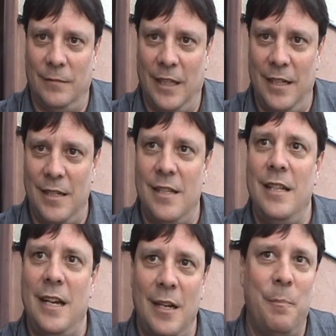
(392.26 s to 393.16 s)
He has
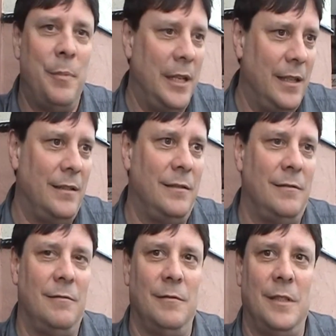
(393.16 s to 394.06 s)
not been
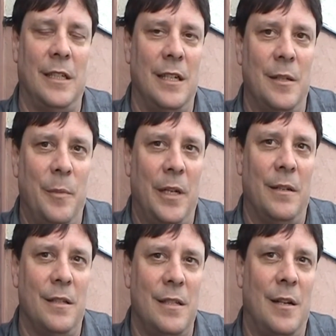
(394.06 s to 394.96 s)
the kind of mayor
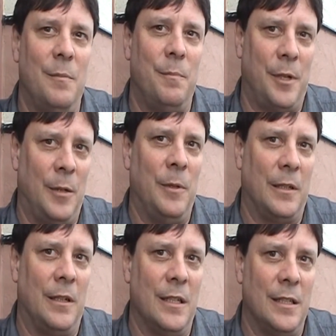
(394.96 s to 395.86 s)
that's out public
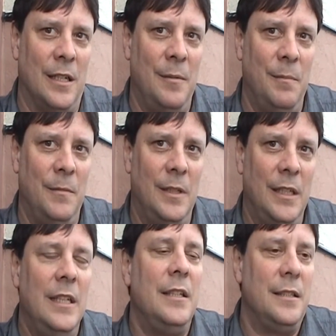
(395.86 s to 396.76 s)
all the time.
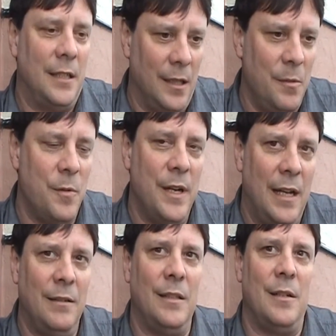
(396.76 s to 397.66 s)
Mm-hmm. Dellums went
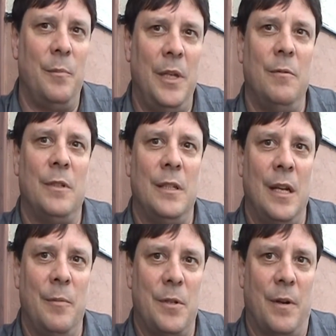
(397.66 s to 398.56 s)
out there to meet with the
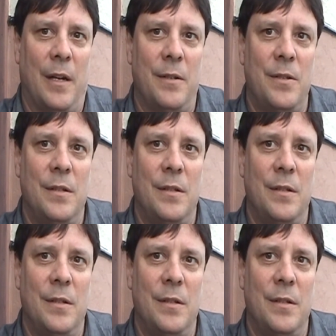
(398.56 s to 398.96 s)
demonstrators.